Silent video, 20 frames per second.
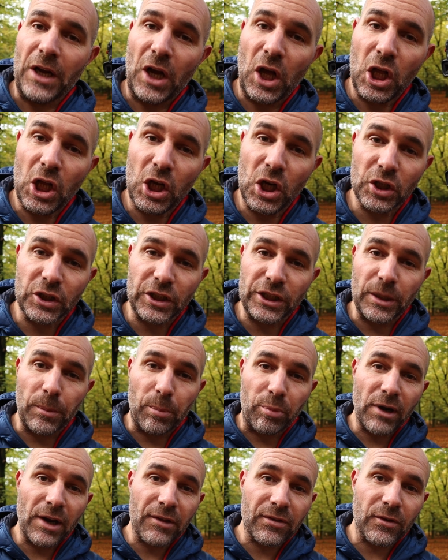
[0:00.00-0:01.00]
Hardly a
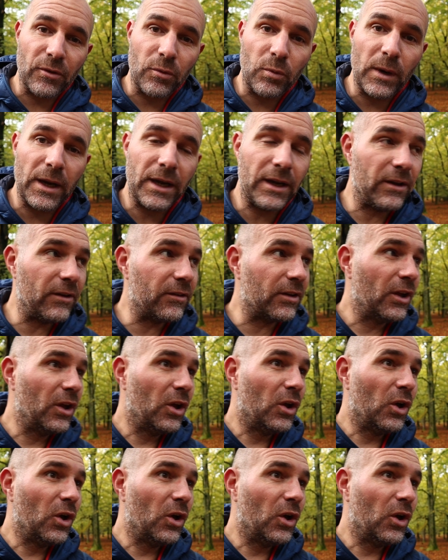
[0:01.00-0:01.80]
breath of wind,